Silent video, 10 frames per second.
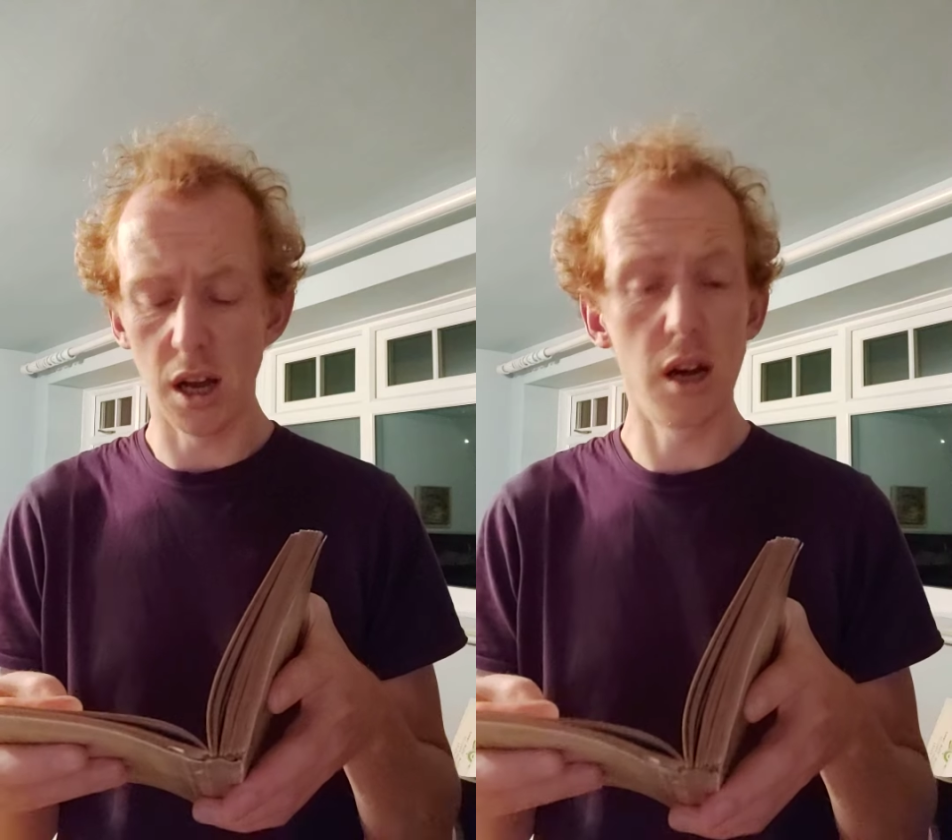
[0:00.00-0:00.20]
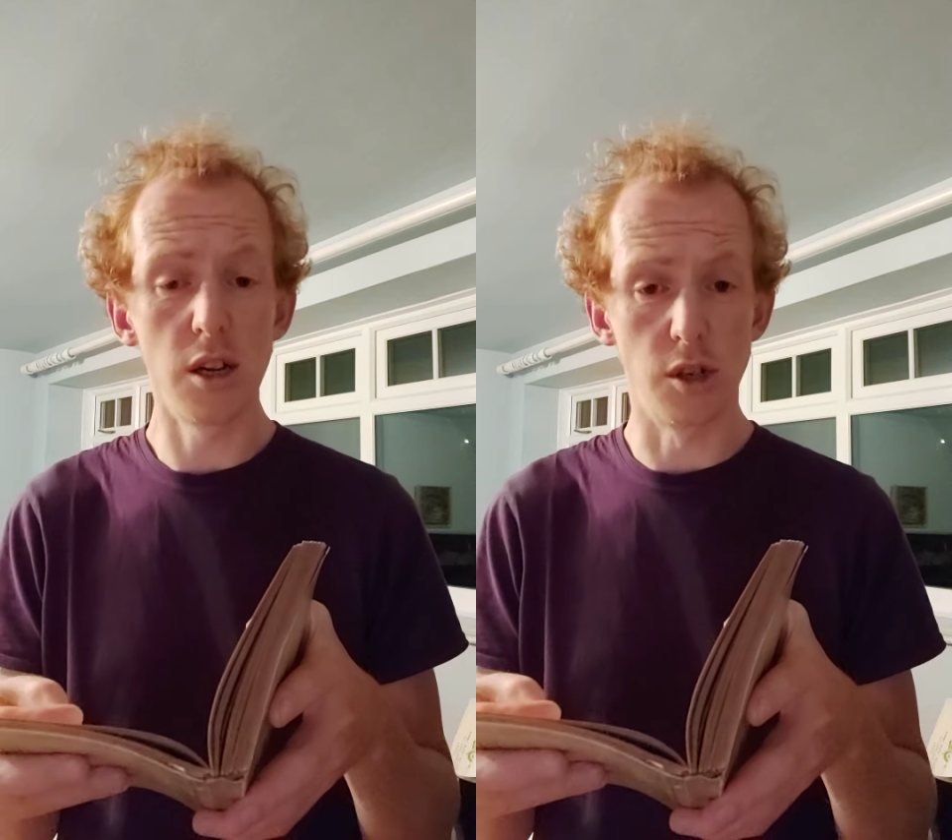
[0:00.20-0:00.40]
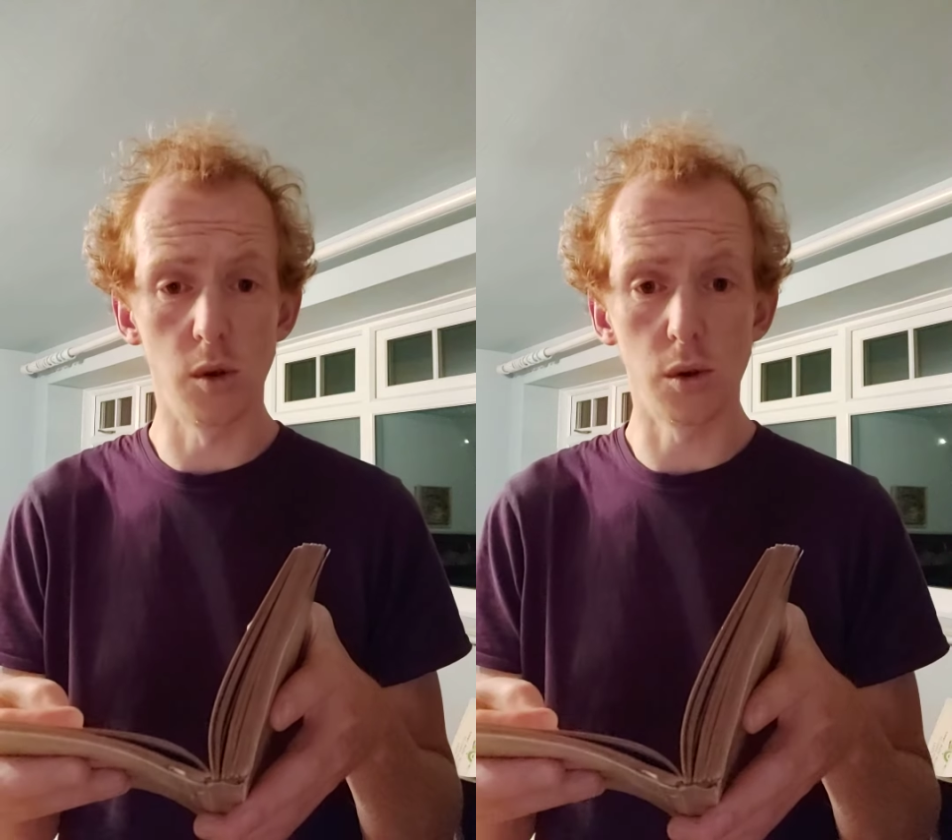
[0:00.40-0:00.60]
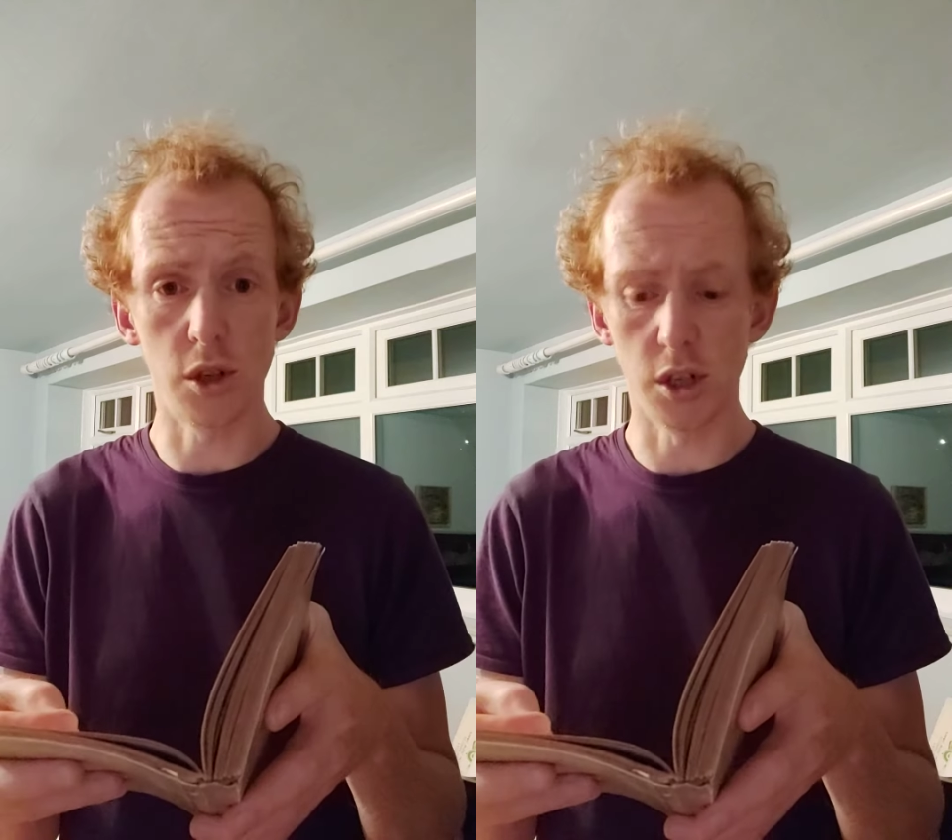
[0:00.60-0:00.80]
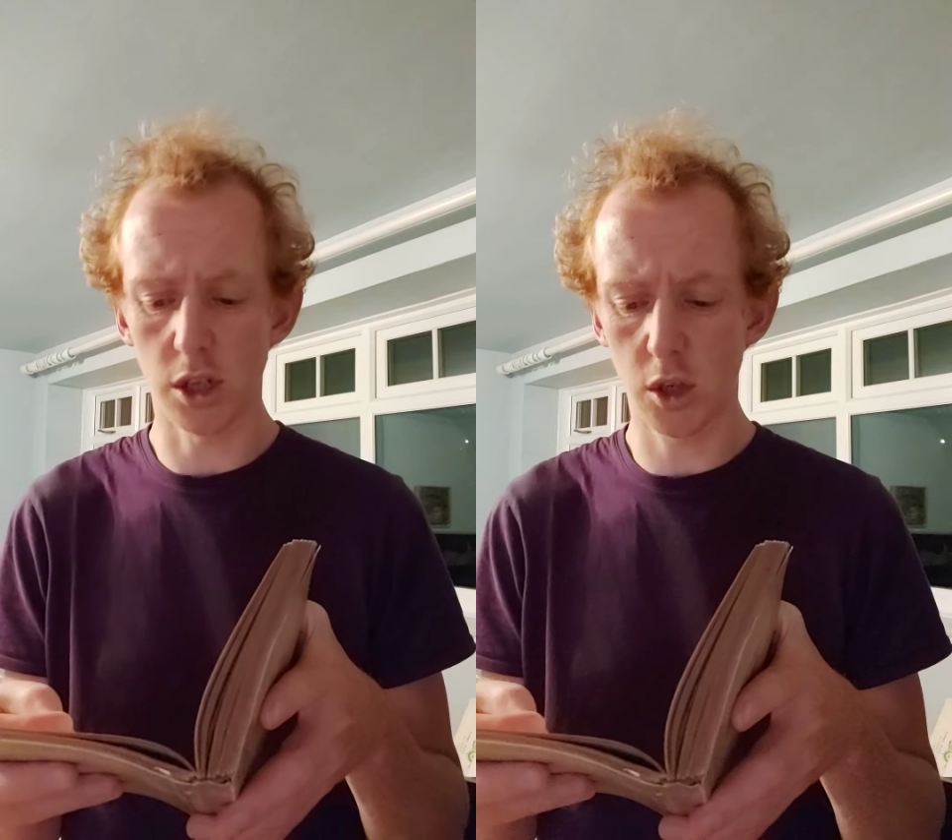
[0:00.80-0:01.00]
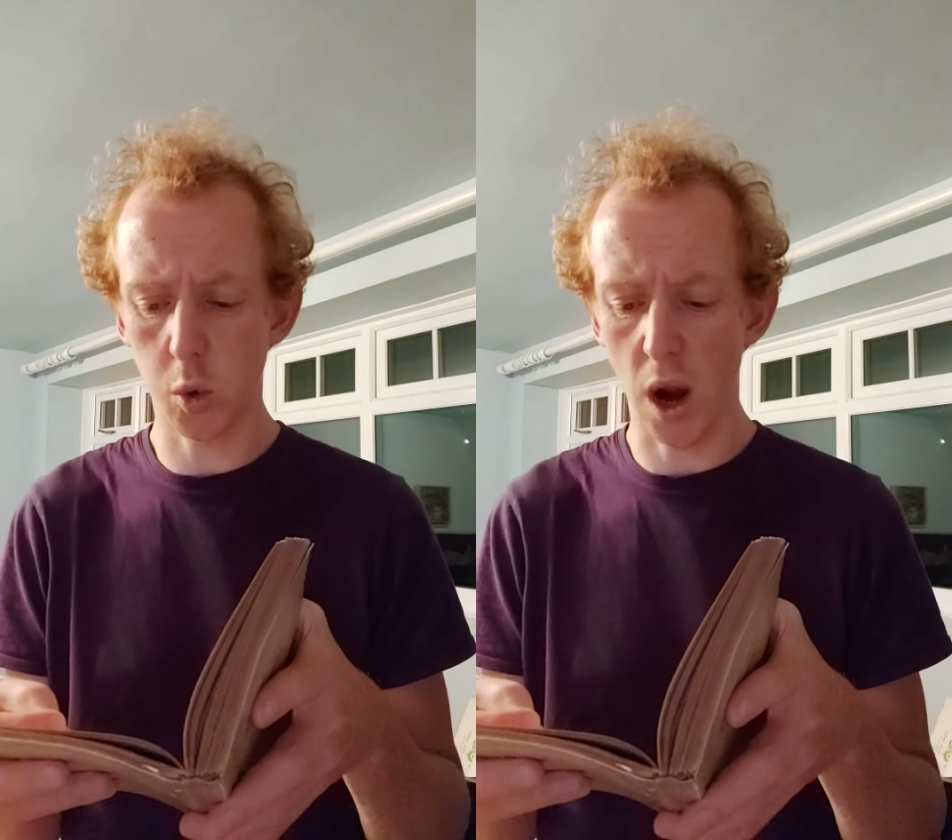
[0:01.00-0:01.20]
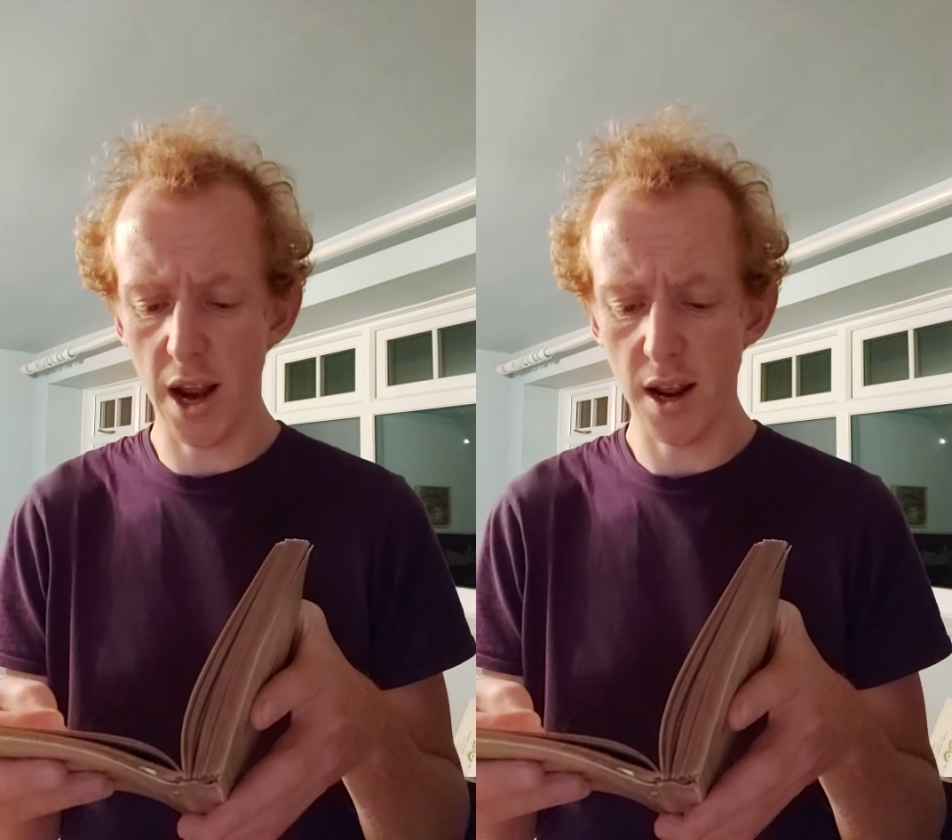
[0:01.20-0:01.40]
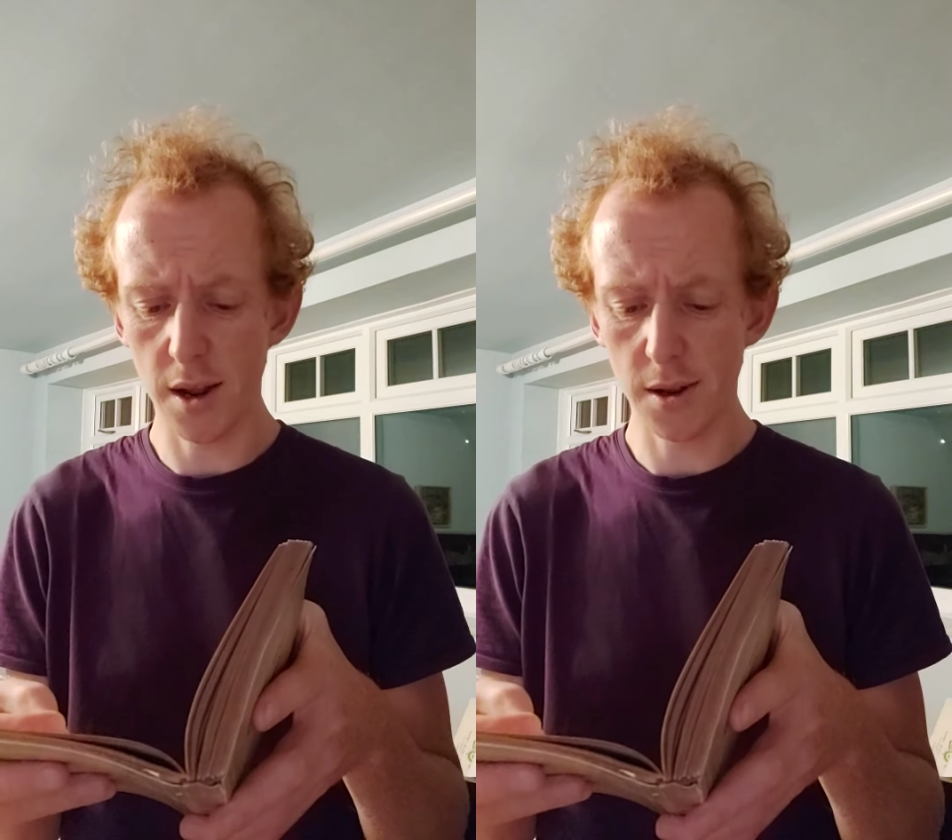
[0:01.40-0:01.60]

her daughters tway.